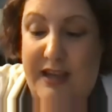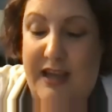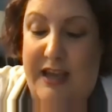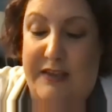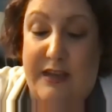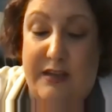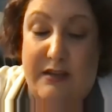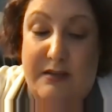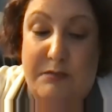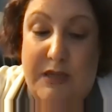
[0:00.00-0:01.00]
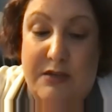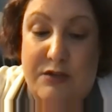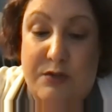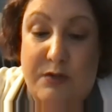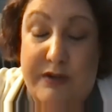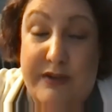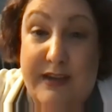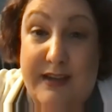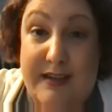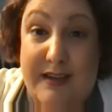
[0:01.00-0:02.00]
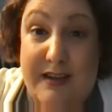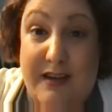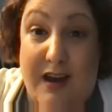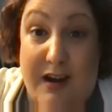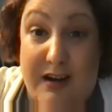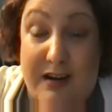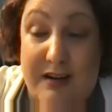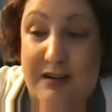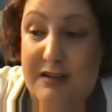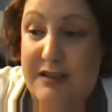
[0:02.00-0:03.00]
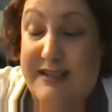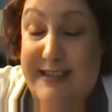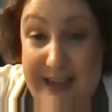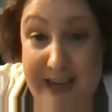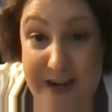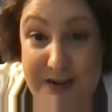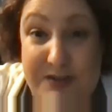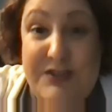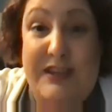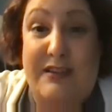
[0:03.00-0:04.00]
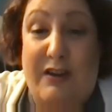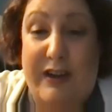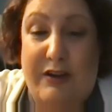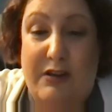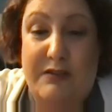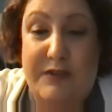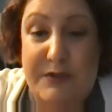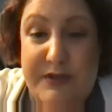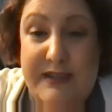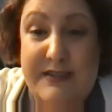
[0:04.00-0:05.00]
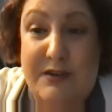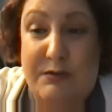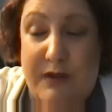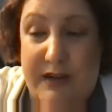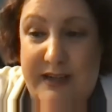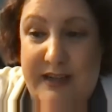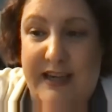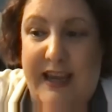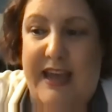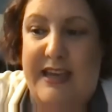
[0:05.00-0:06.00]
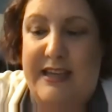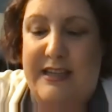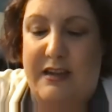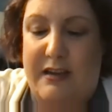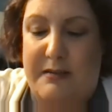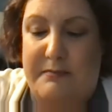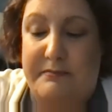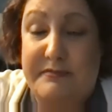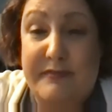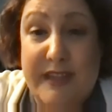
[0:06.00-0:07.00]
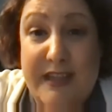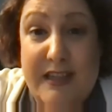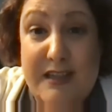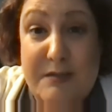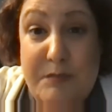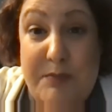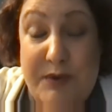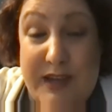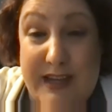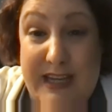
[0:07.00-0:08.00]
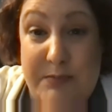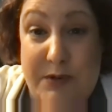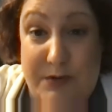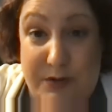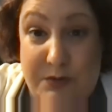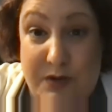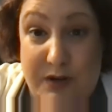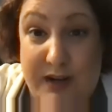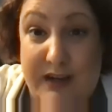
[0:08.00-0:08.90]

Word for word: And then making sure that our daycares and, and all of those things are running and um, people can keep going to work